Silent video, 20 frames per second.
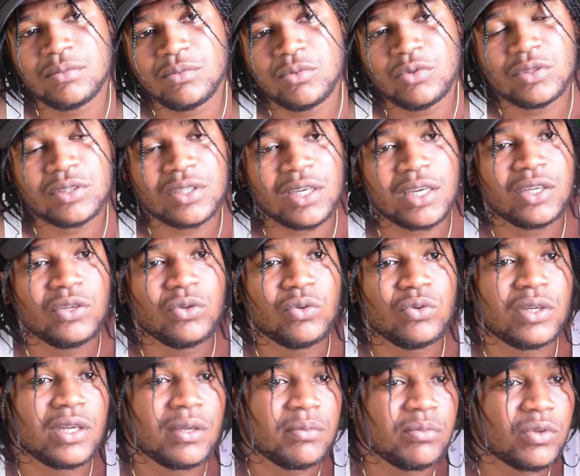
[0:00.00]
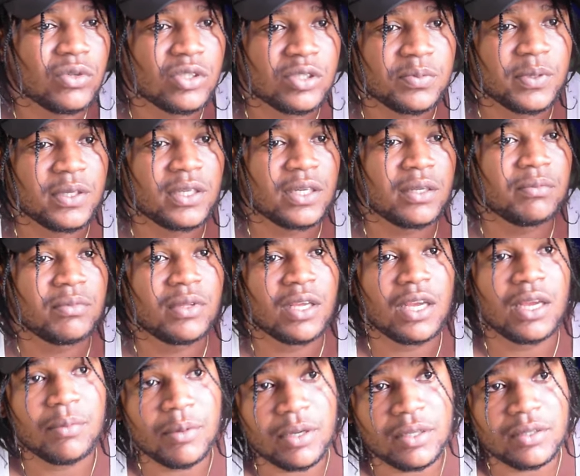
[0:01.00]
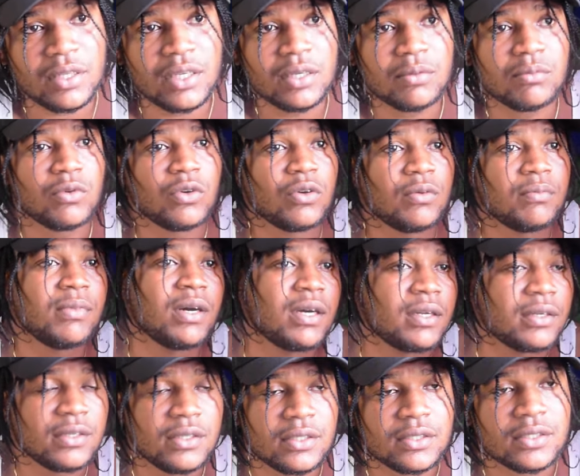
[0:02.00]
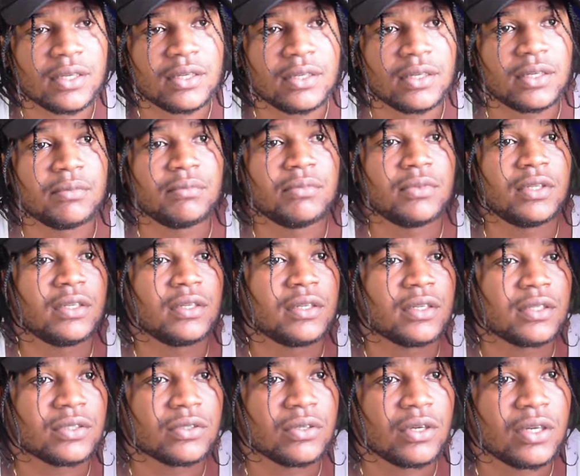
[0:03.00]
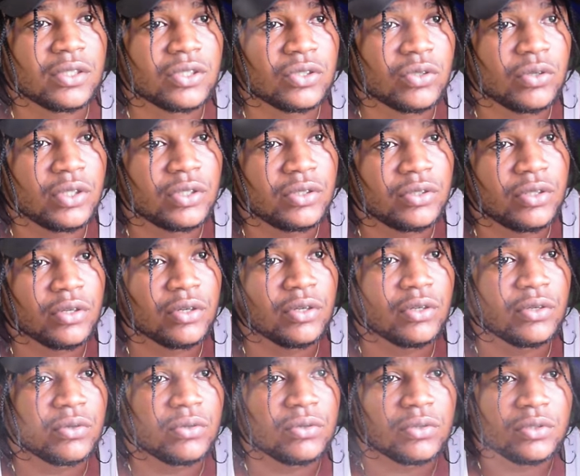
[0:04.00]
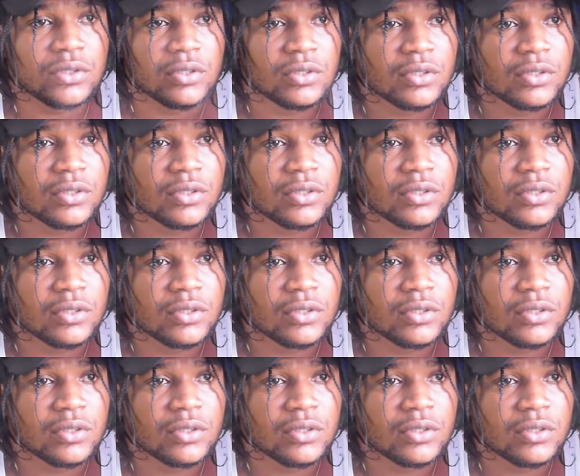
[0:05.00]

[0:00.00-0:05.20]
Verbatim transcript: most of you them do spend them time and think about badness and them things. So it turn out.